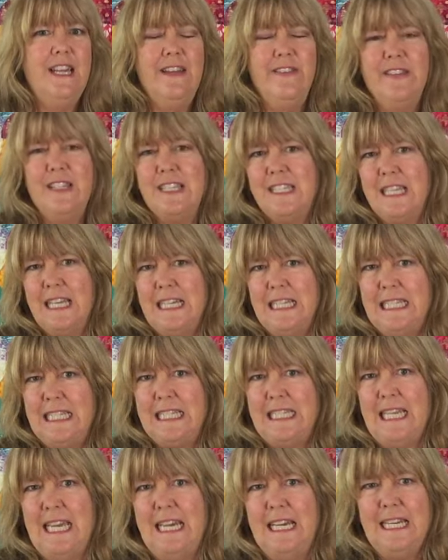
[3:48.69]
and the
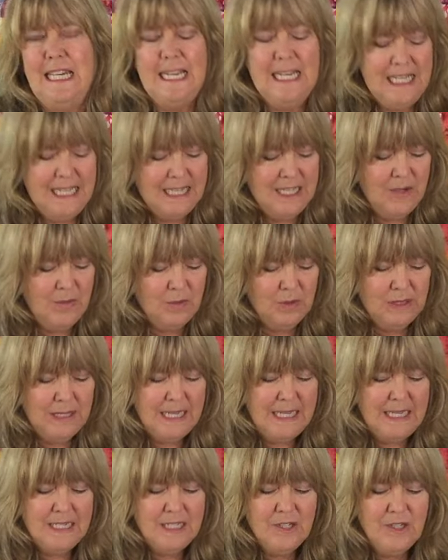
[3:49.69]
sunset, anything
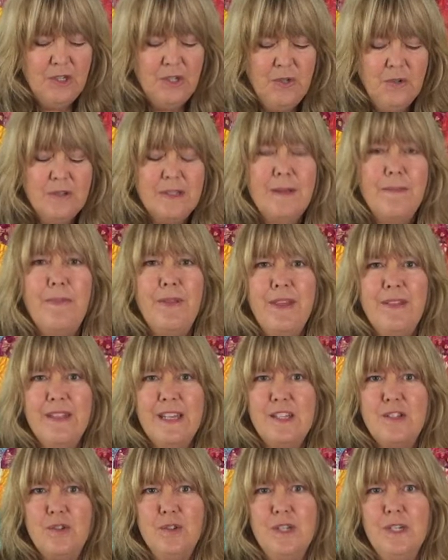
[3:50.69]
related to something
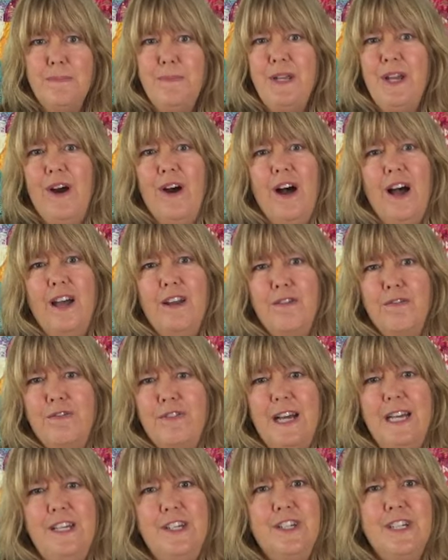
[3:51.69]
that's going to be hot,
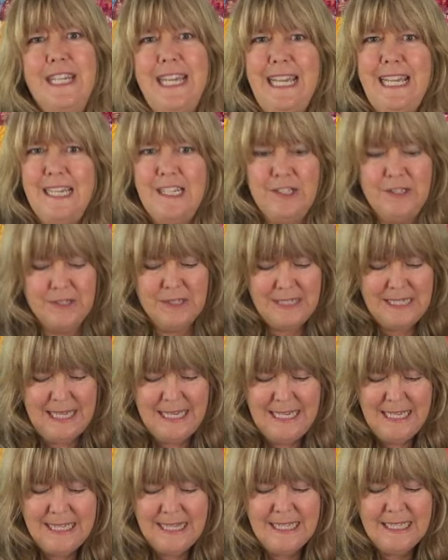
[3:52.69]
fire, candles,
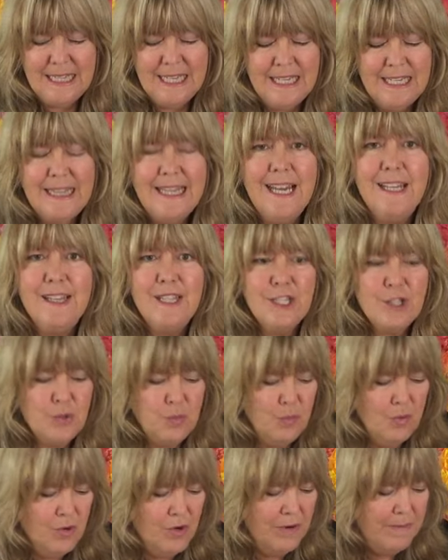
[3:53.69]
anything like that
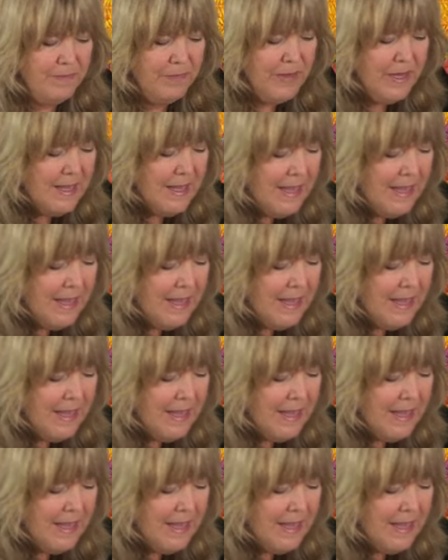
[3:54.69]
that's warm.